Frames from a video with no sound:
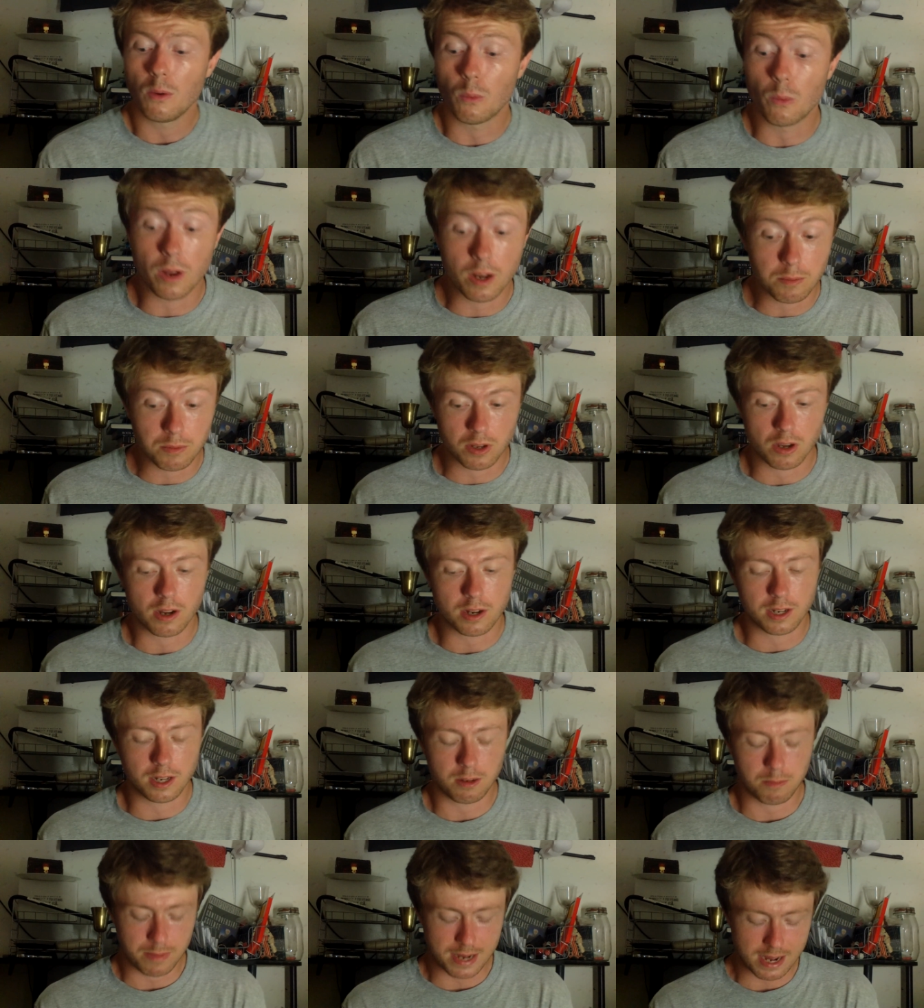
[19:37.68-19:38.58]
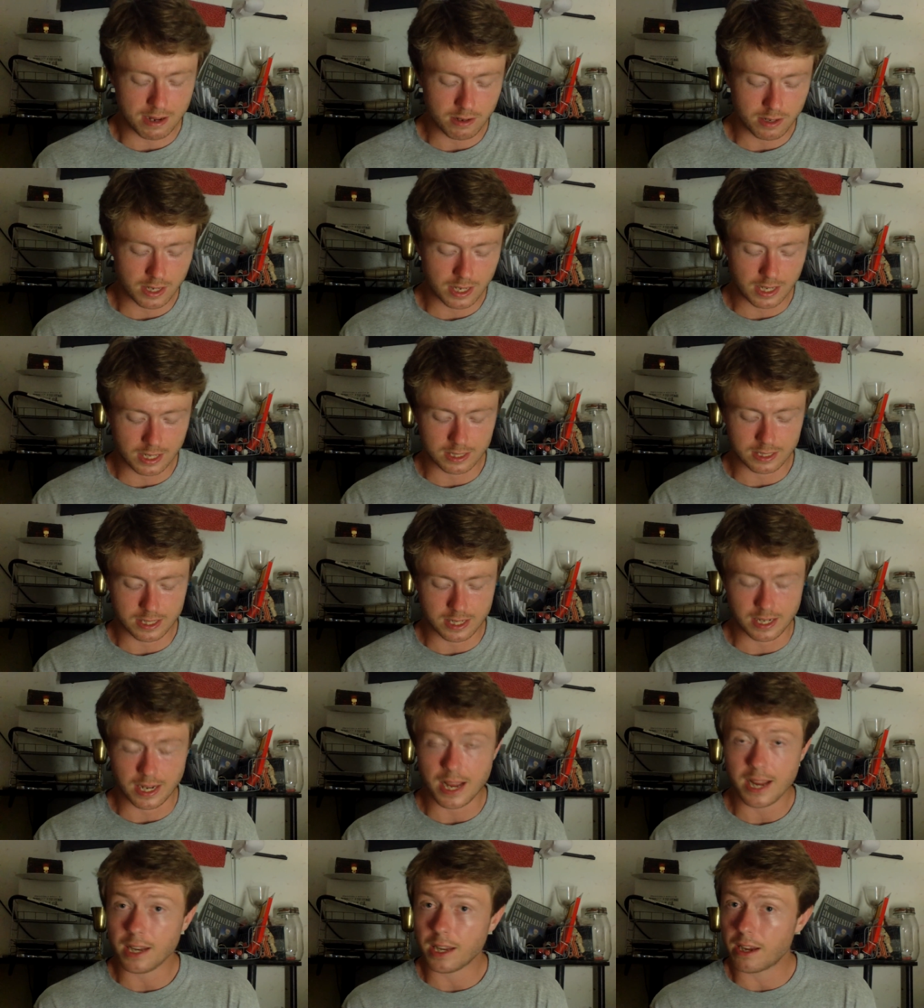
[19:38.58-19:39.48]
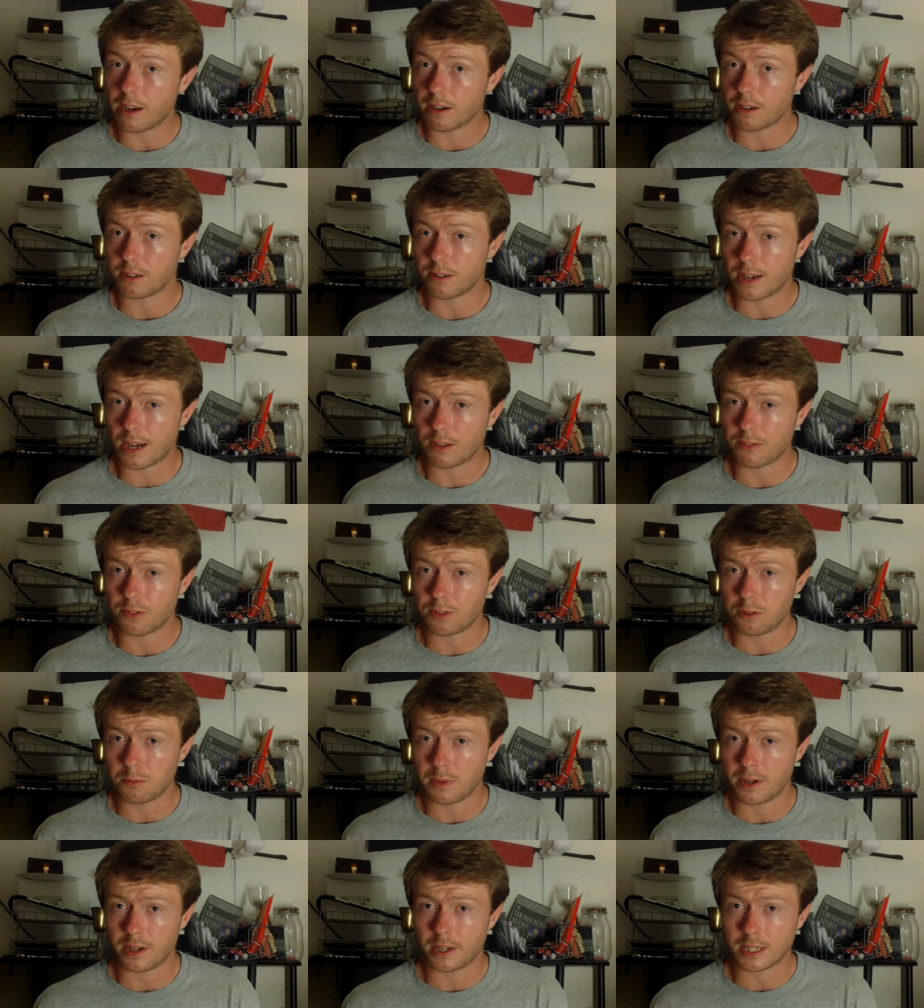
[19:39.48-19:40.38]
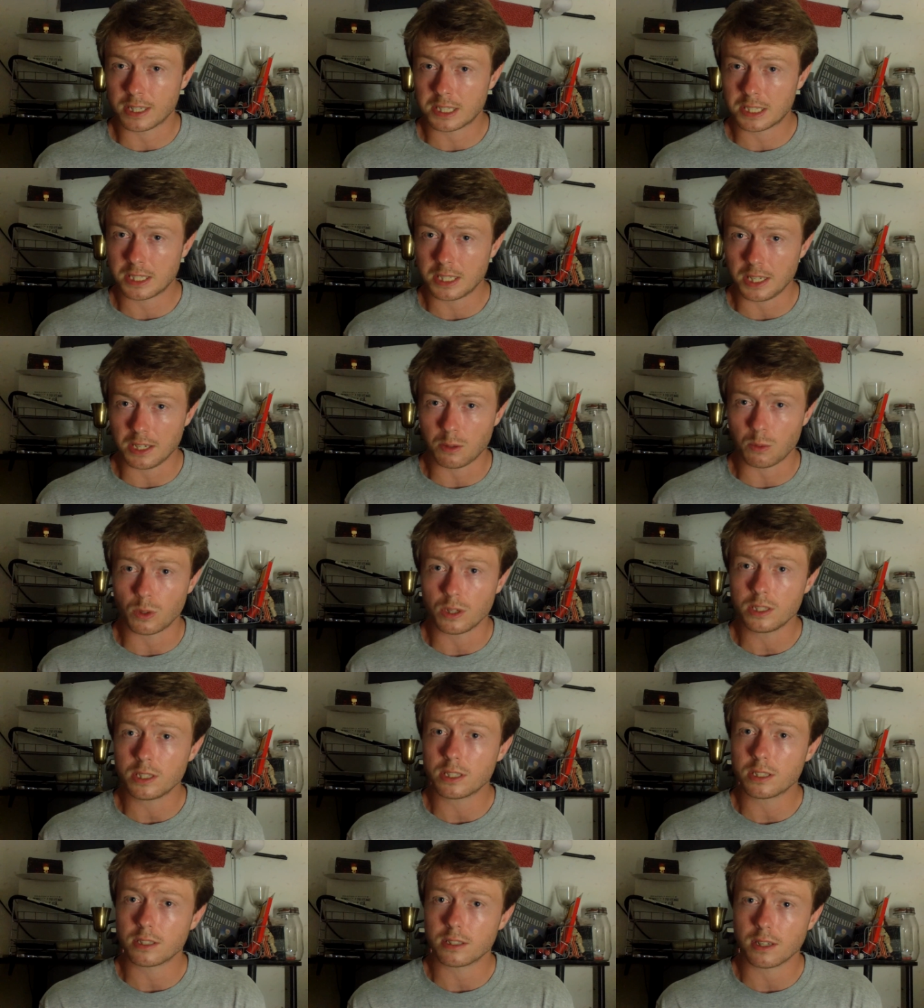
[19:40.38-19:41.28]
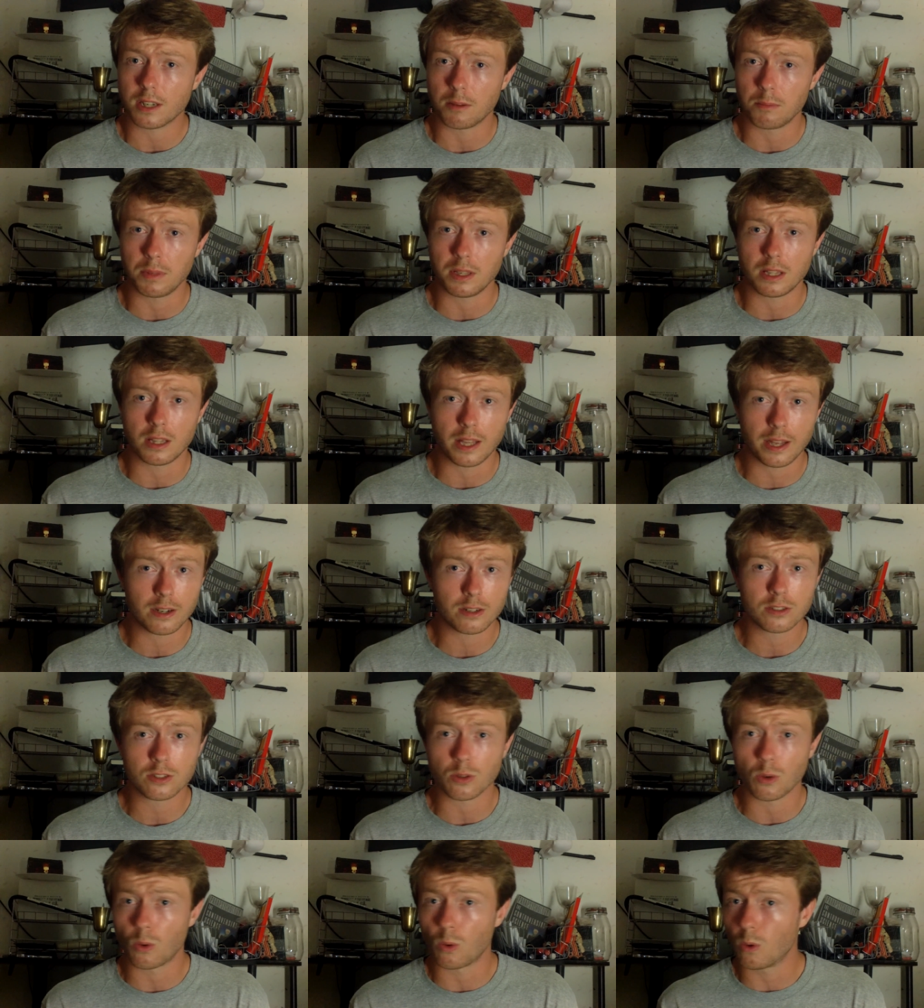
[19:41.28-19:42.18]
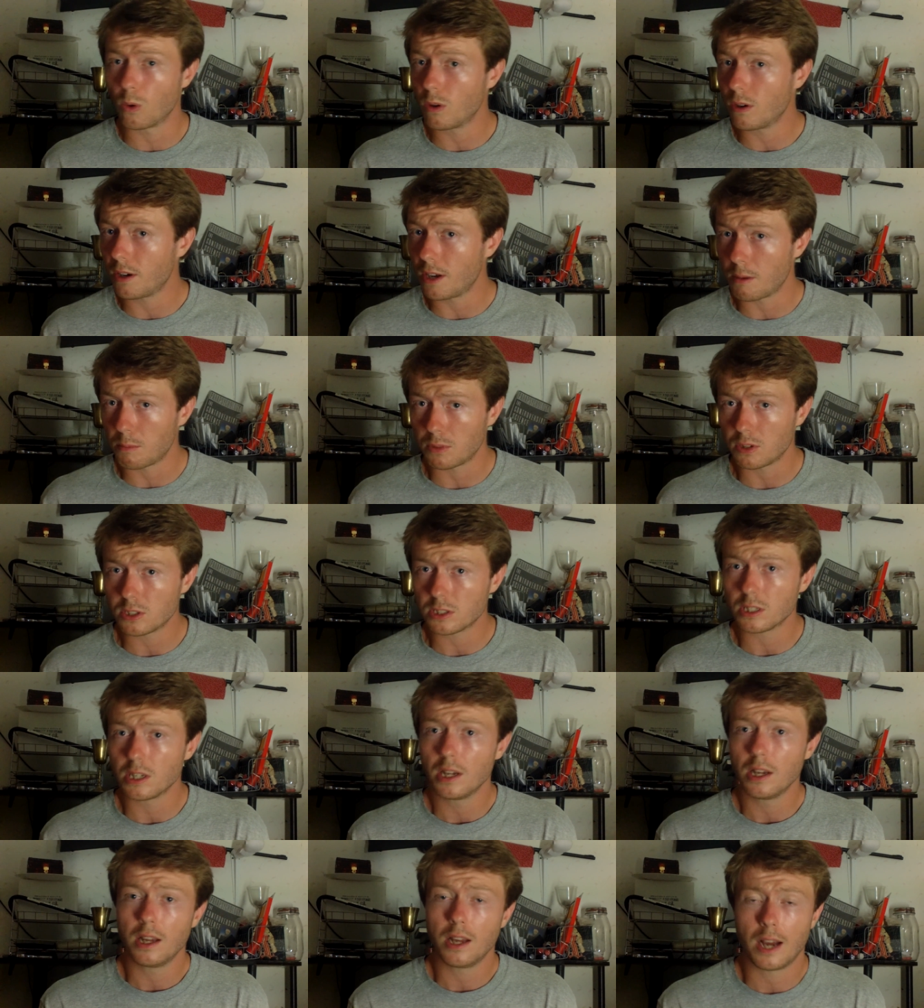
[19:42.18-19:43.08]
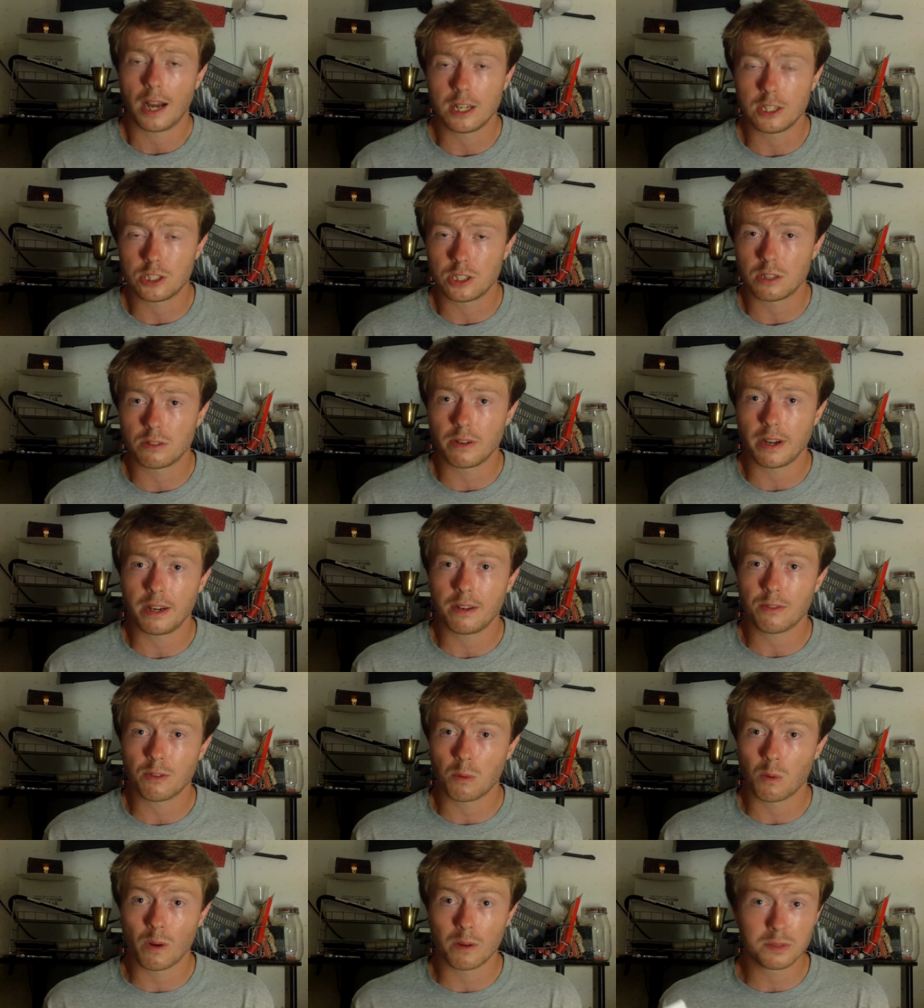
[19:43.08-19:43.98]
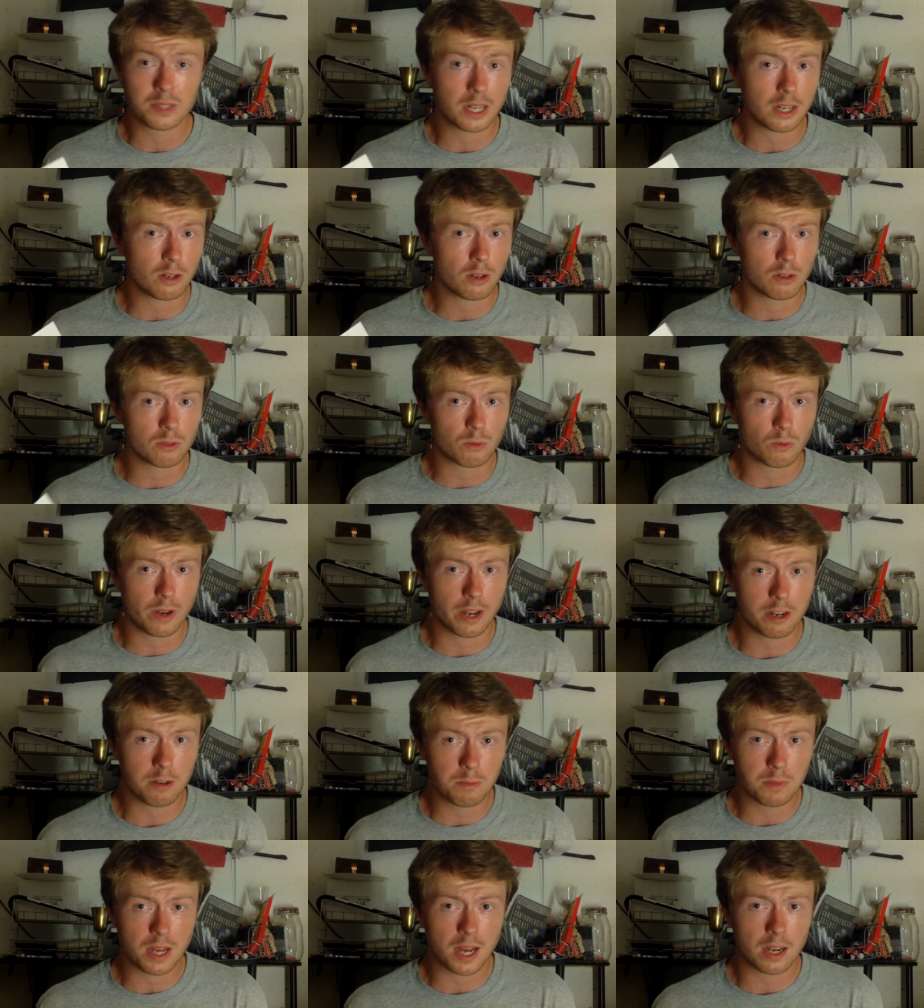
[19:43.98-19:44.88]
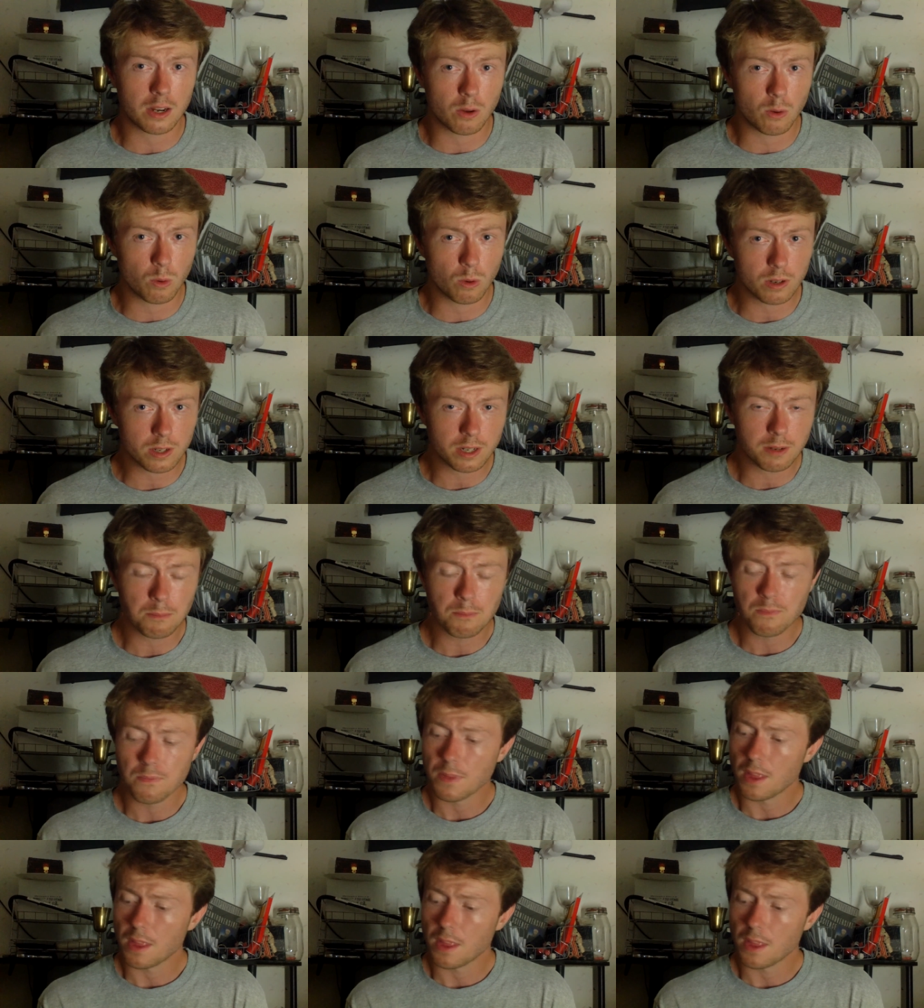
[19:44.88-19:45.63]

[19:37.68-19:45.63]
what I'm talking about is an eight-character alphanumeric sequence. It can be letters or numbers. I generate it from a website called random dot org.